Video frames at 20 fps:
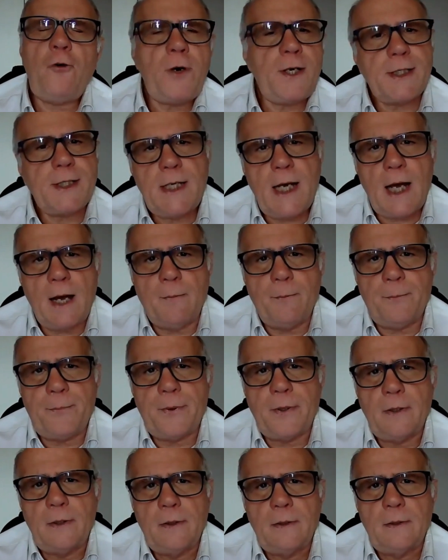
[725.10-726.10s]
Forrest
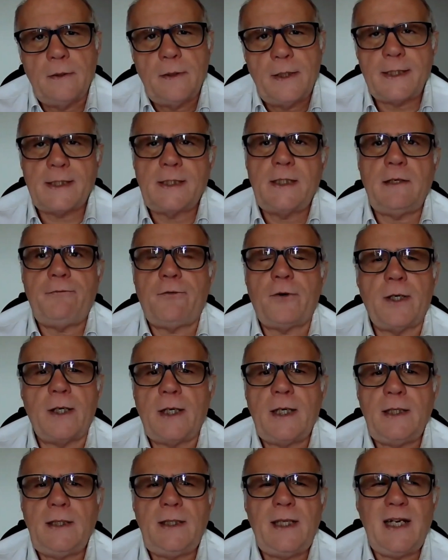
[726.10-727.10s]
Gump is
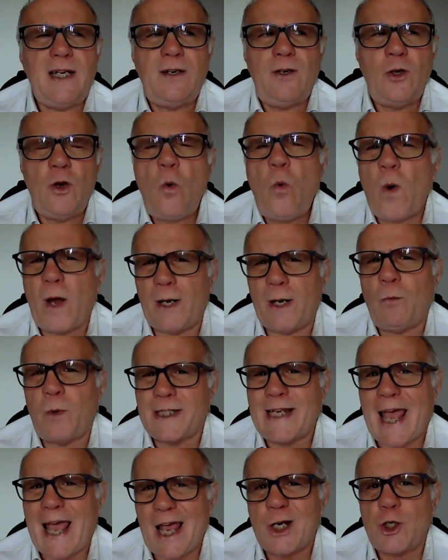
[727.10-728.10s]
different. He didn't know what he
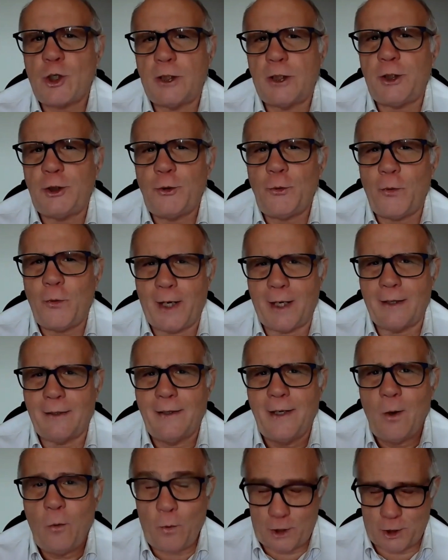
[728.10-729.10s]
was actually
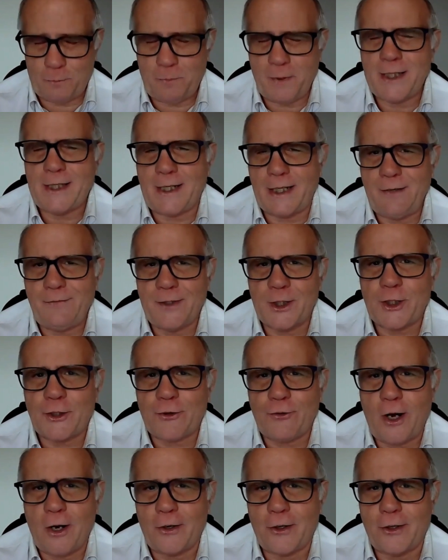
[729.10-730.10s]
doing, which makes it even
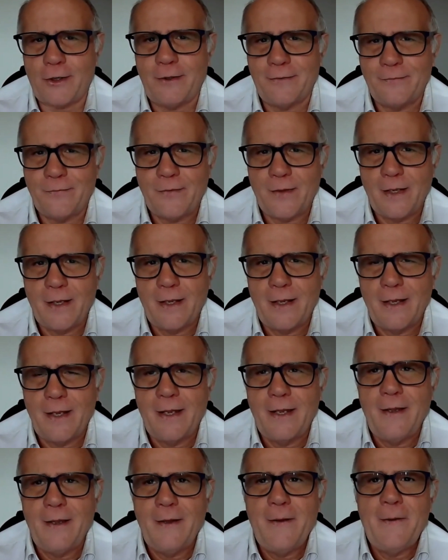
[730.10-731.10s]
stronger.
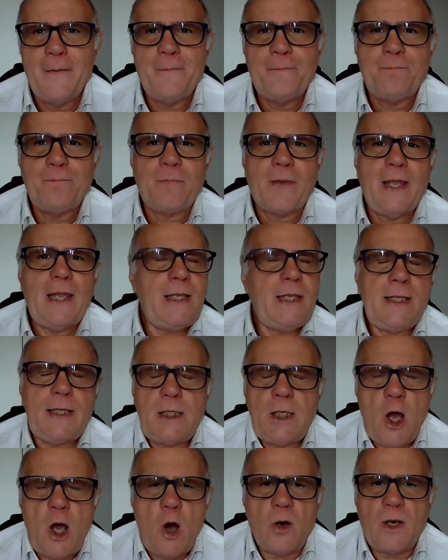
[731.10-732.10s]
He
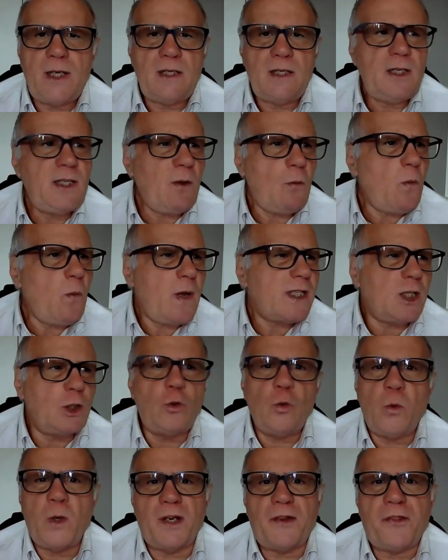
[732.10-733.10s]
didn't know. He
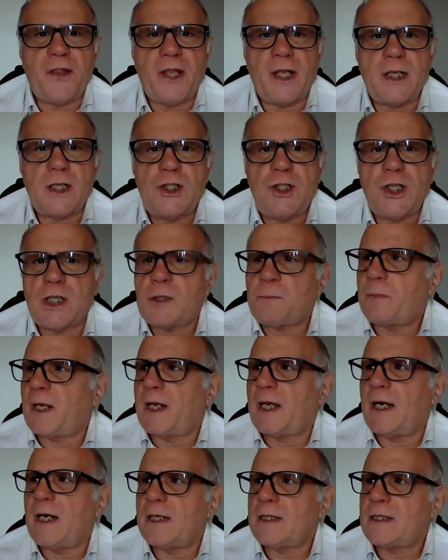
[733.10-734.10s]
wasn't doing things
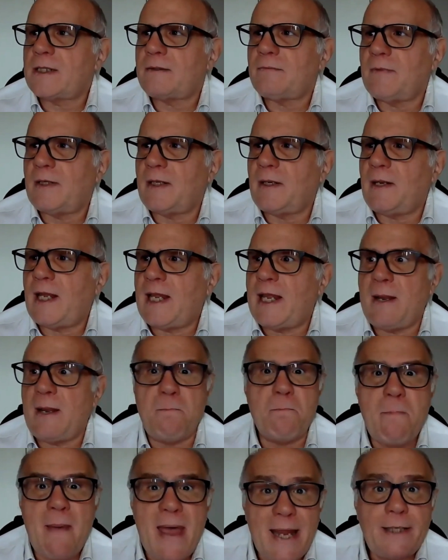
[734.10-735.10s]
just because
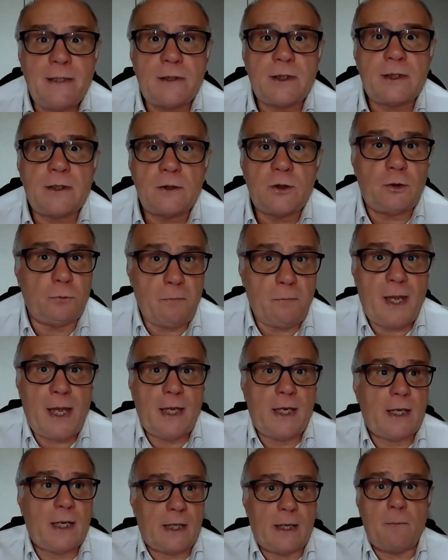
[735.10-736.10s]
he meant to
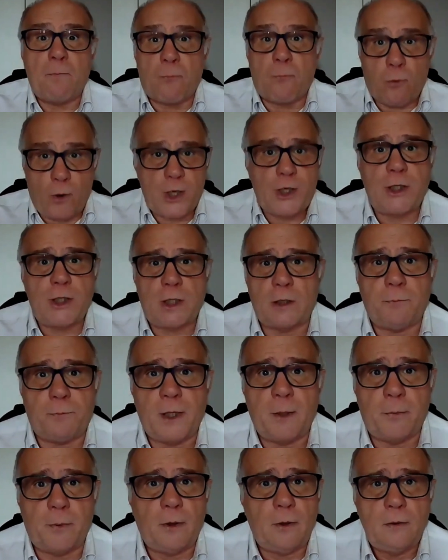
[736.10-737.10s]
make an impression
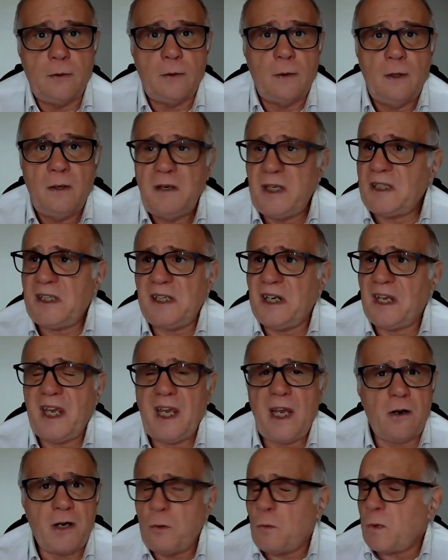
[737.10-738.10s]
on people. He
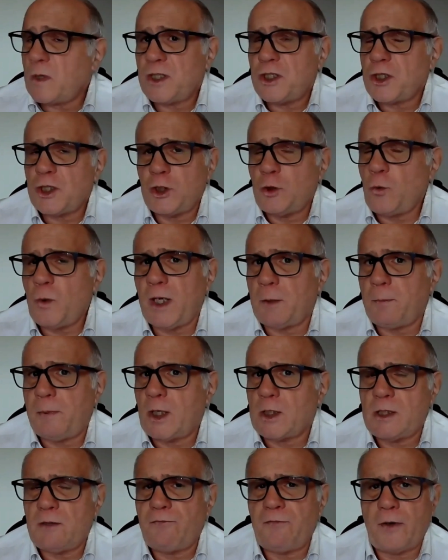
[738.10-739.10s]
didn't care. He was just doing
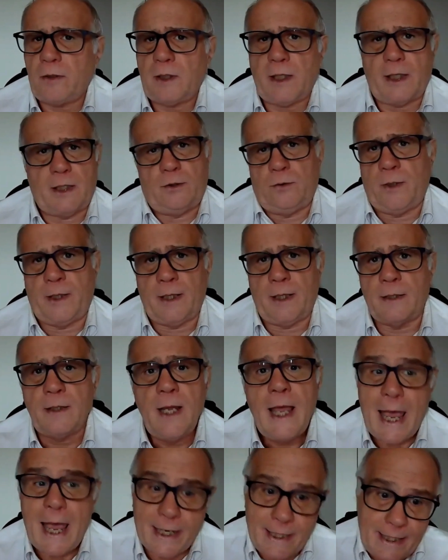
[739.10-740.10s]
it because he felt like doing
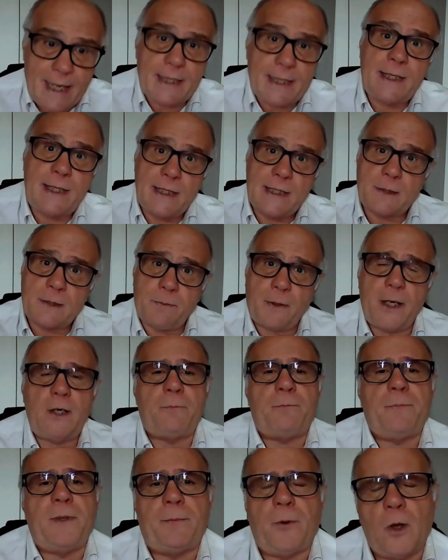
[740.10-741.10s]
it. And yet he
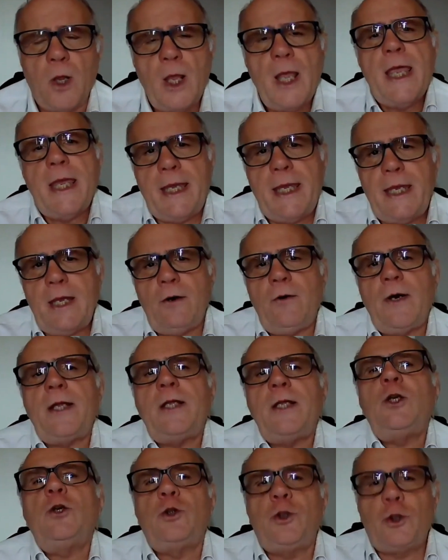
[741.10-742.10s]
inspired people.
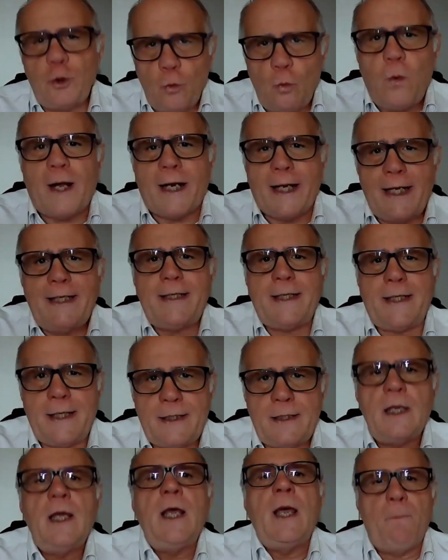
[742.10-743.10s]
Here, you do what he
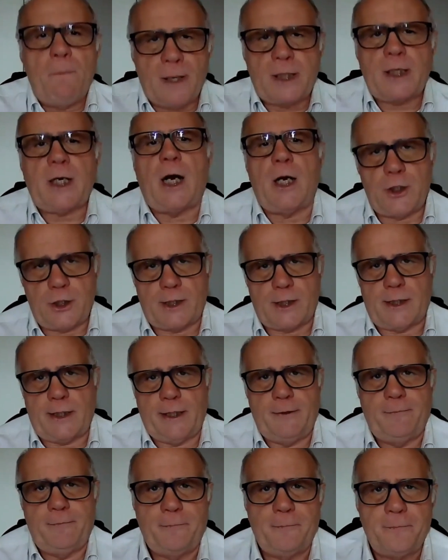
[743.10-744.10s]
did, but
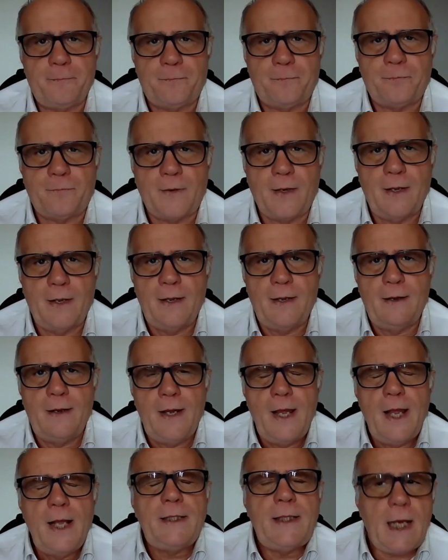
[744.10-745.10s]
consciously.
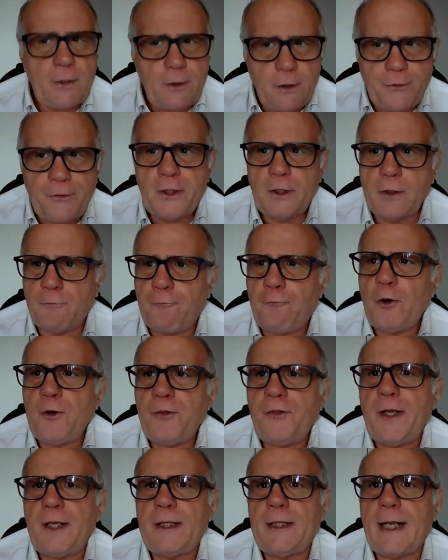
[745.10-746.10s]
The
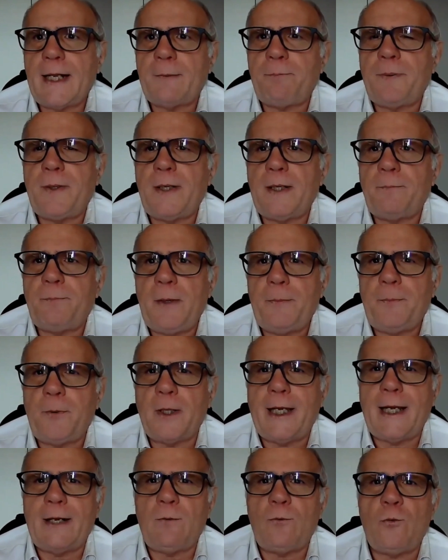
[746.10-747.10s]
fourth thing that
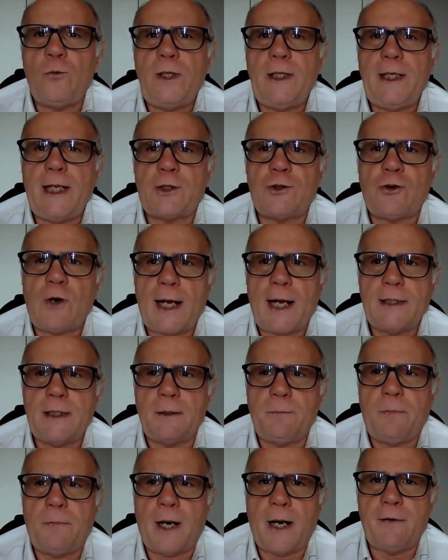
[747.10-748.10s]
people get really
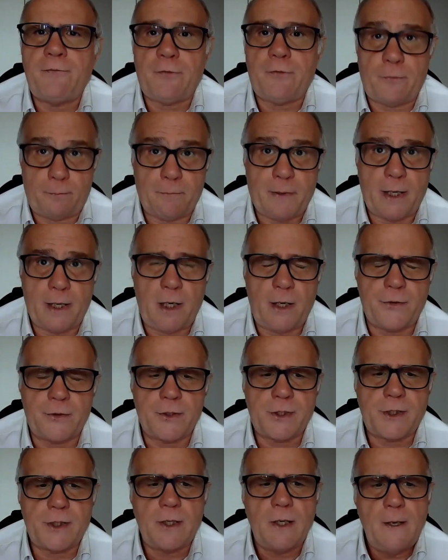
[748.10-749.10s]
attracted by
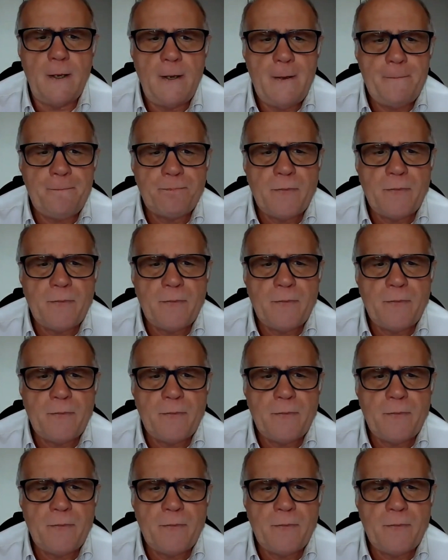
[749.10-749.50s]
others